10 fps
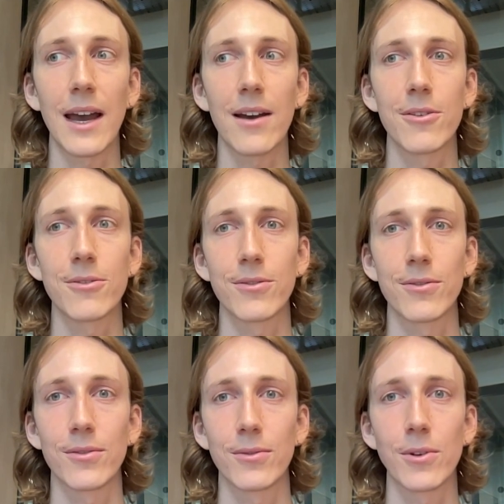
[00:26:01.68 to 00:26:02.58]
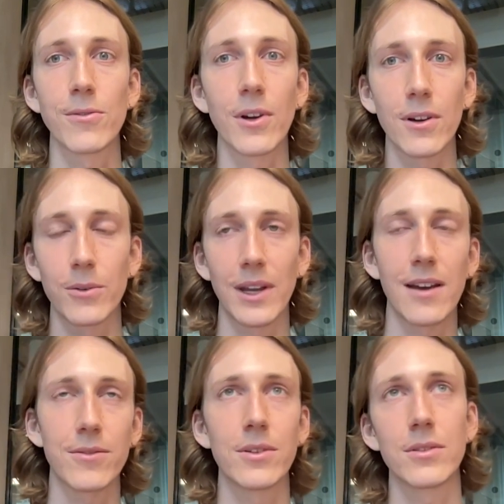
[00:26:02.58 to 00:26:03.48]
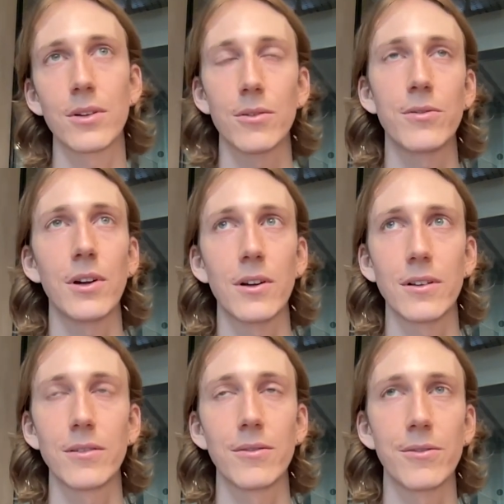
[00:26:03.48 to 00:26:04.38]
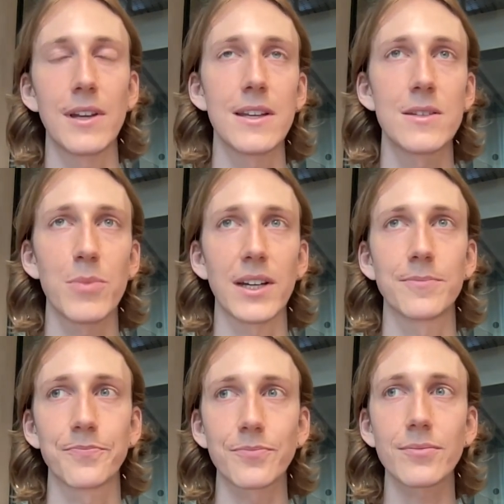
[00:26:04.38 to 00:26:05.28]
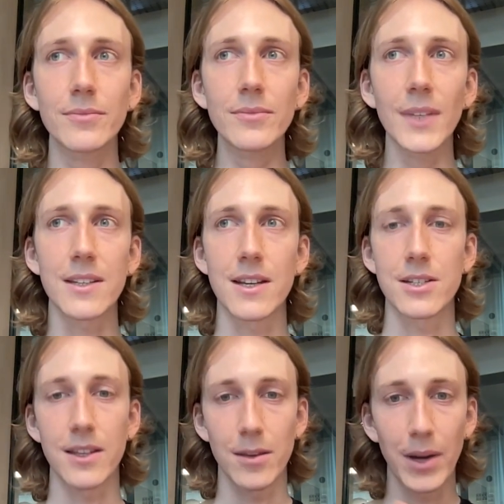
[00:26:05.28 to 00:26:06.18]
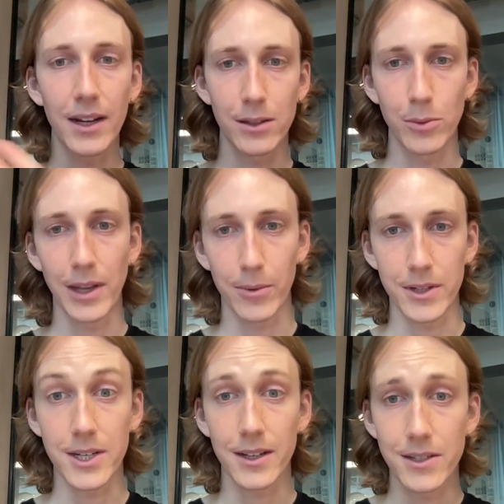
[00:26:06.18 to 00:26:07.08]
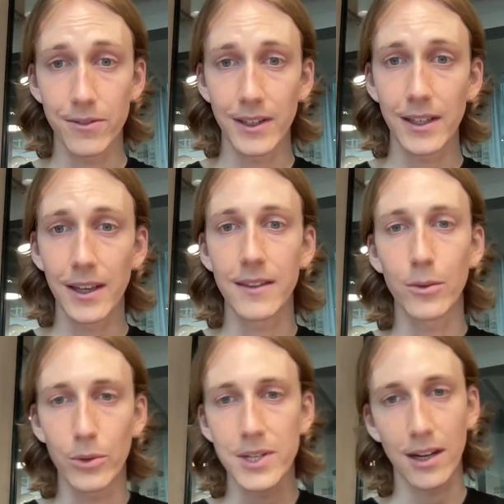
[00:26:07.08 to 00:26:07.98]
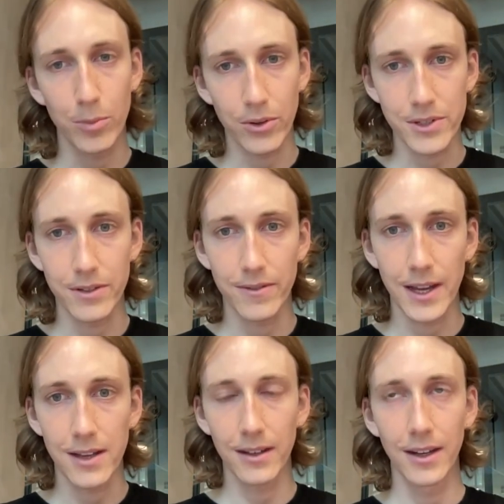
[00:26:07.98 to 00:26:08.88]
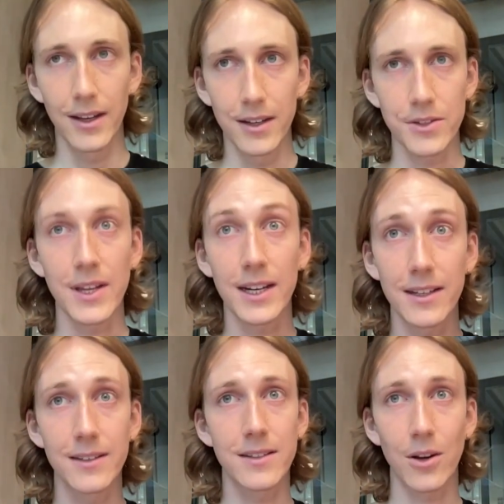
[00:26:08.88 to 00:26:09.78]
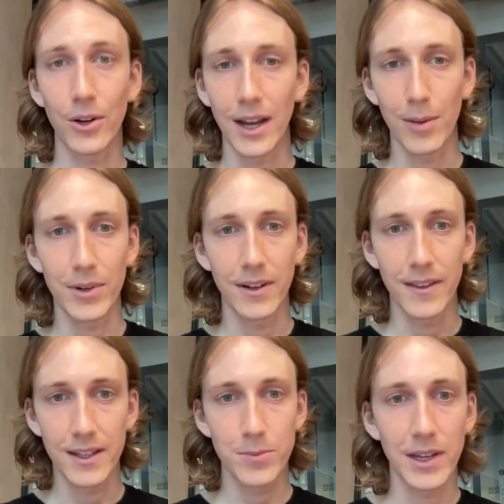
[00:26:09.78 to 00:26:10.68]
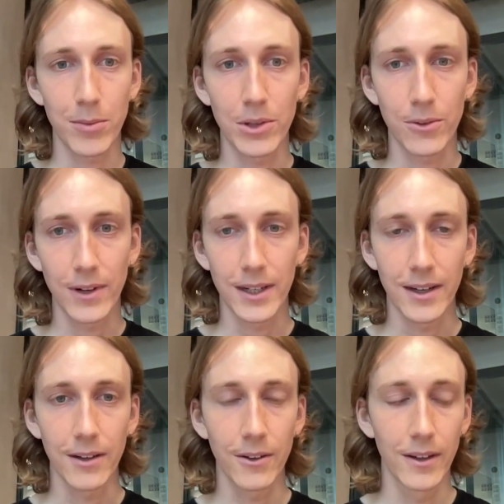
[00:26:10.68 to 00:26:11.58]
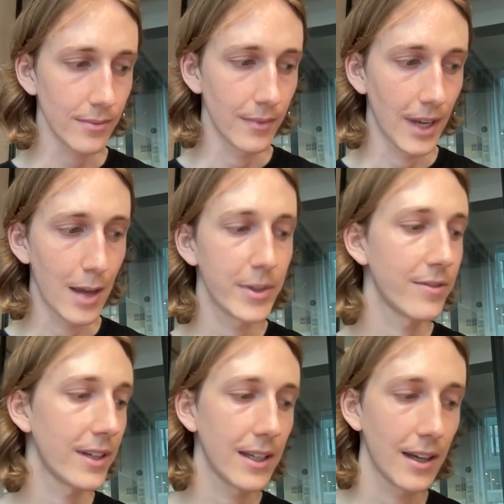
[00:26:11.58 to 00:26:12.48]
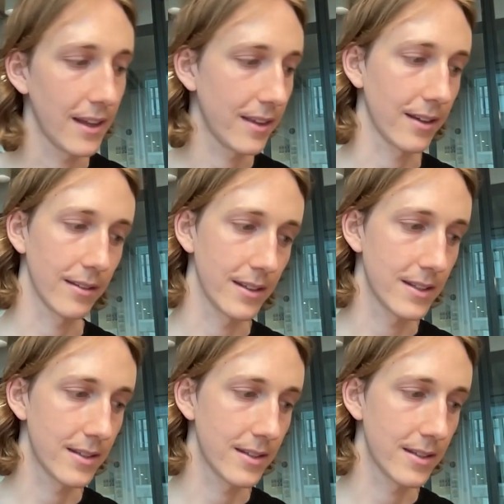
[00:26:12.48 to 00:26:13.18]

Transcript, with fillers: have not referral fees, but essentially the partner will be able to charge a fee and then we'll take a portion of that. So that is going to happen, and that's being built right now. MEV, I think